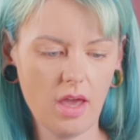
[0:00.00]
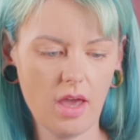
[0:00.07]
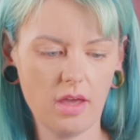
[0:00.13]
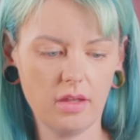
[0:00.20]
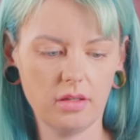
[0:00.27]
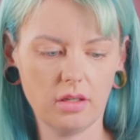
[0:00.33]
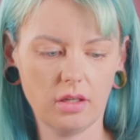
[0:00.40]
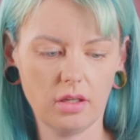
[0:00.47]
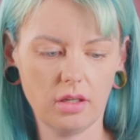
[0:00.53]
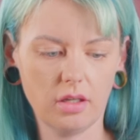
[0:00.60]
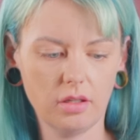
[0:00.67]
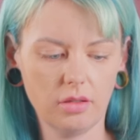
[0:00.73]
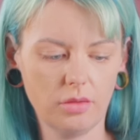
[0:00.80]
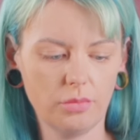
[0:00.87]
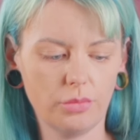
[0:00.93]
and
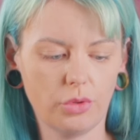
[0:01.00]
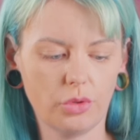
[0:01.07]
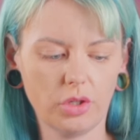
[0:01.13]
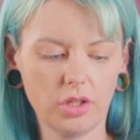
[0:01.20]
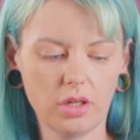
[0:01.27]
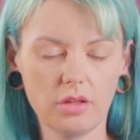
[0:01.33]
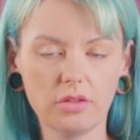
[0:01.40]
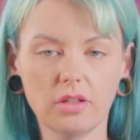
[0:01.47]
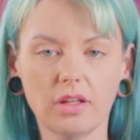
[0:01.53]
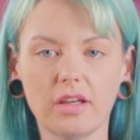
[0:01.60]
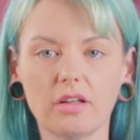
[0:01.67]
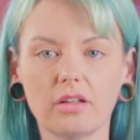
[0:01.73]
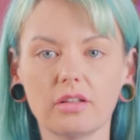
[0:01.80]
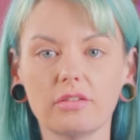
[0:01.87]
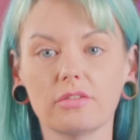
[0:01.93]
uh, pour another
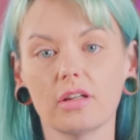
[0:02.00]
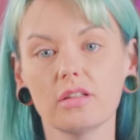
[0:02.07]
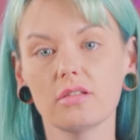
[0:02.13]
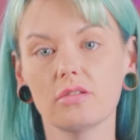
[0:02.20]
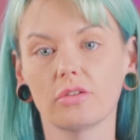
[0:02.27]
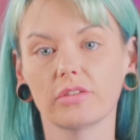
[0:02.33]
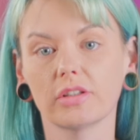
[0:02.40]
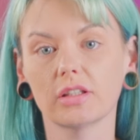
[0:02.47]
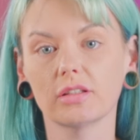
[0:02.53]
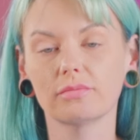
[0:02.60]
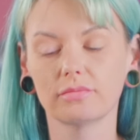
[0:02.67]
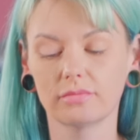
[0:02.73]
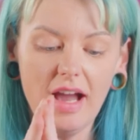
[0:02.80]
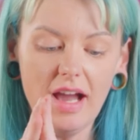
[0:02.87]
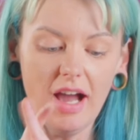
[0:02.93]
layer of resin over it.
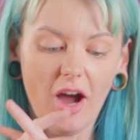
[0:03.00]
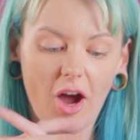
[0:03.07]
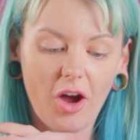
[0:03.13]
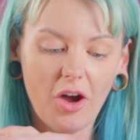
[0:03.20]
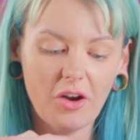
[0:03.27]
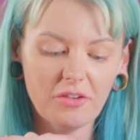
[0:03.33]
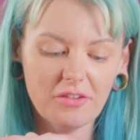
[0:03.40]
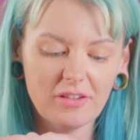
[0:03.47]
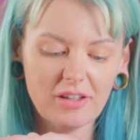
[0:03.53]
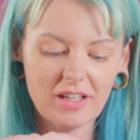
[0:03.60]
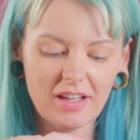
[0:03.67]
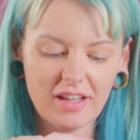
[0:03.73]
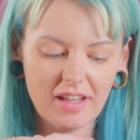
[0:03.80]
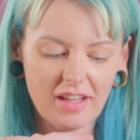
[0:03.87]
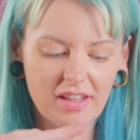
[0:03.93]
All
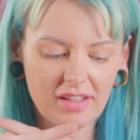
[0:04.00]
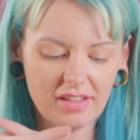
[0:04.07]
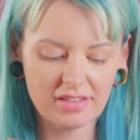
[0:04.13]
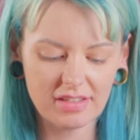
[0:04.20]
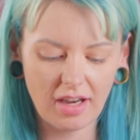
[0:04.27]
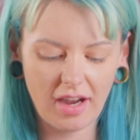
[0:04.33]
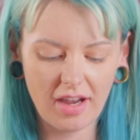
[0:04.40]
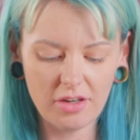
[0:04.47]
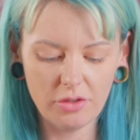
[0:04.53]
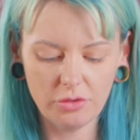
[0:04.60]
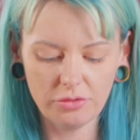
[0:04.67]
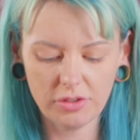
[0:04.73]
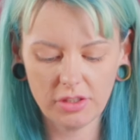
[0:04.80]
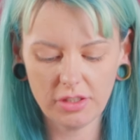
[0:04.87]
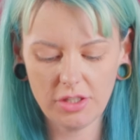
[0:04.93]
right, I
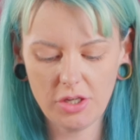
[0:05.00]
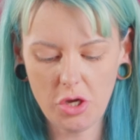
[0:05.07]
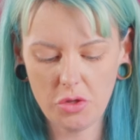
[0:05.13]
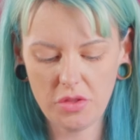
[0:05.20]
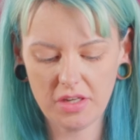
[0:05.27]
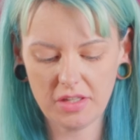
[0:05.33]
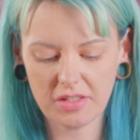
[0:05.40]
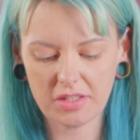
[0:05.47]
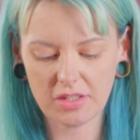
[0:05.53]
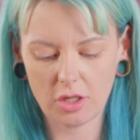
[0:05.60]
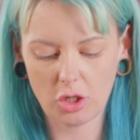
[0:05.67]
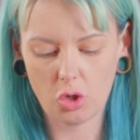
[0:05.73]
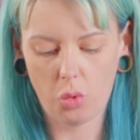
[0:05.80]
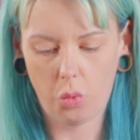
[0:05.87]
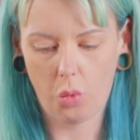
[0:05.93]
don't really know that it's
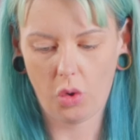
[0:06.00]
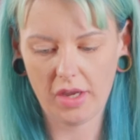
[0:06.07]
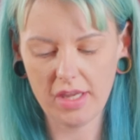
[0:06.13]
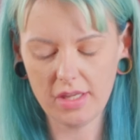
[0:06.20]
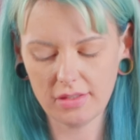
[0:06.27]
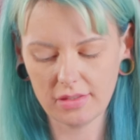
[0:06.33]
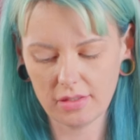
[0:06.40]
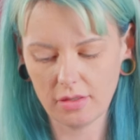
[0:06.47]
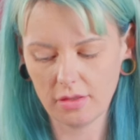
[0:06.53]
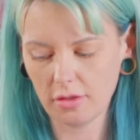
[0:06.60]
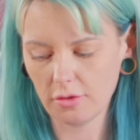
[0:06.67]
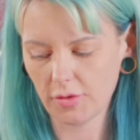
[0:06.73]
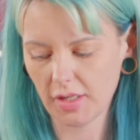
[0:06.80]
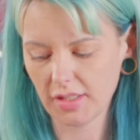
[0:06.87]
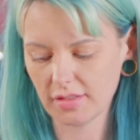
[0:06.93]
quite
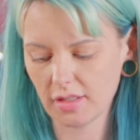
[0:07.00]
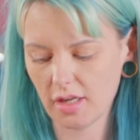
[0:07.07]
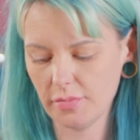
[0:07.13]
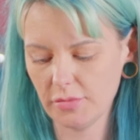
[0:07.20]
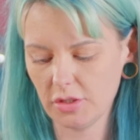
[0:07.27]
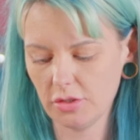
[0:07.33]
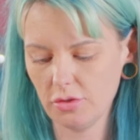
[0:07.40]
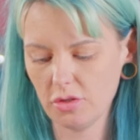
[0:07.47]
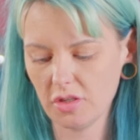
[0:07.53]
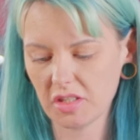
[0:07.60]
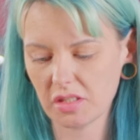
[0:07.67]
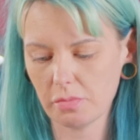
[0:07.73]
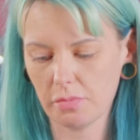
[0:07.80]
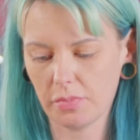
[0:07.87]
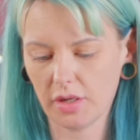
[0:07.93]
the right time to do
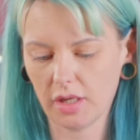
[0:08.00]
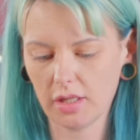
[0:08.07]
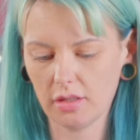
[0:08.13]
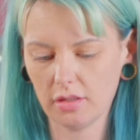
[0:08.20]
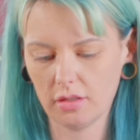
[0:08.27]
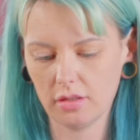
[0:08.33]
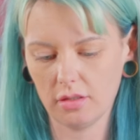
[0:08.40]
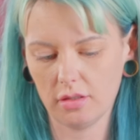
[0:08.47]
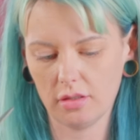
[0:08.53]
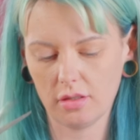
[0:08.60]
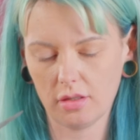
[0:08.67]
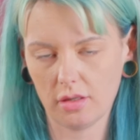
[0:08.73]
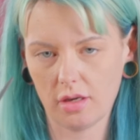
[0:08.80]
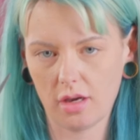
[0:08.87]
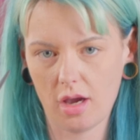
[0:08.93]
this, but
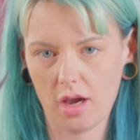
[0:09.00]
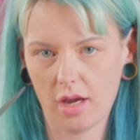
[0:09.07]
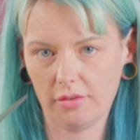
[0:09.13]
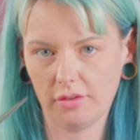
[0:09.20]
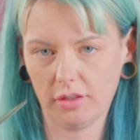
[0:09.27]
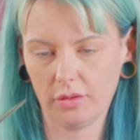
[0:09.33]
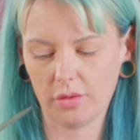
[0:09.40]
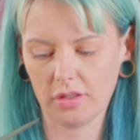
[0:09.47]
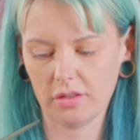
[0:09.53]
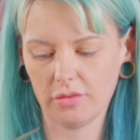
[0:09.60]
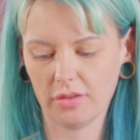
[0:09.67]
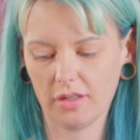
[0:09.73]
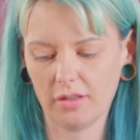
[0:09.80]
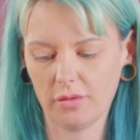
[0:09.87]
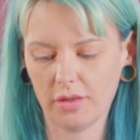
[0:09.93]
I really wanna do
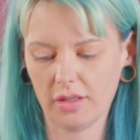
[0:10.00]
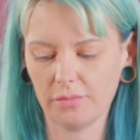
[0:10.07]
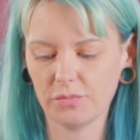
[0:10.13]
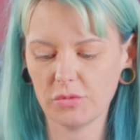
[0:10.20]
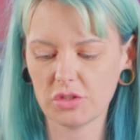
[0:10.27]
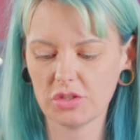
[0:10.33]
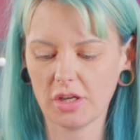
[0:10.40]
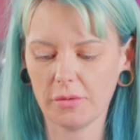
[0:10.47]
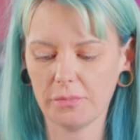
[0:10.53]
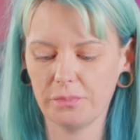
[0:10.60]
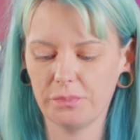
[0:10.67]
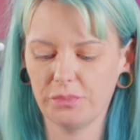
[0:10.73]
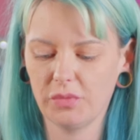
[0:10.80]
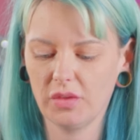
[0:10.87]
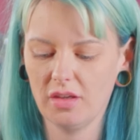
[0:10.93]
it anyway, so.
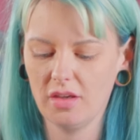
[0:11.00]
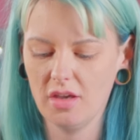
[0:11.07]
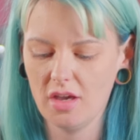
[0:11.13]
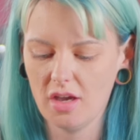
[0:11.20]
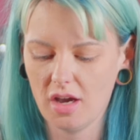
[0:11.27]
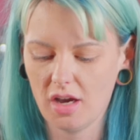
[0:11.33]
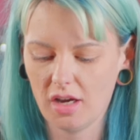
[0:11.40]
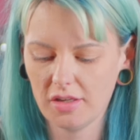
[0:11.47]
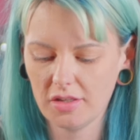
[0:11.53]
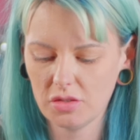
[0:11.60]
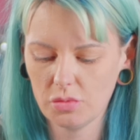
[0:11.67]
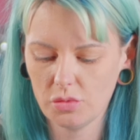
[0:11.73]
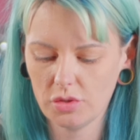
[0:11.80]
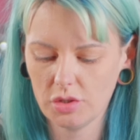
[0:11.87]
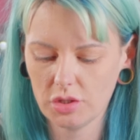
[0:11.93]
I
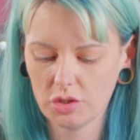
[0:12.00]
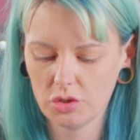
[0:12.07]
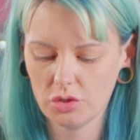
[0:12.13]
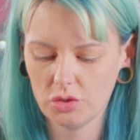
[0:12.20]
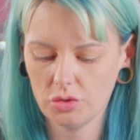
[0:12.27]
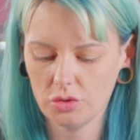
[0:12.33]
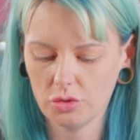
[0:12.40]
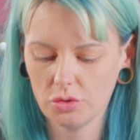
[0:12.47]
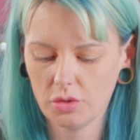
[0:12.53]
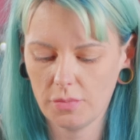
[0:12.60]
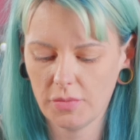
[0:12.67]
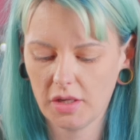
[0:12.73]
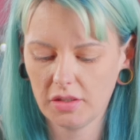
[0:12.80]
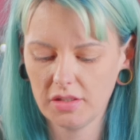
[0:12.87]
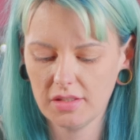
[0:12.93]
just want to,
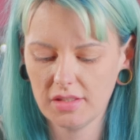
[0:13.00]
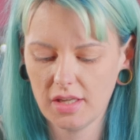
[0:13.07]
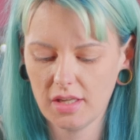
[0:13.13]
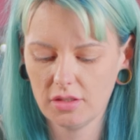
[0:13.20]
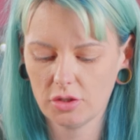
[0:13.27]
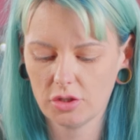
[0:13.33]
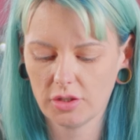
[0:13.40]
I'm not gonna take the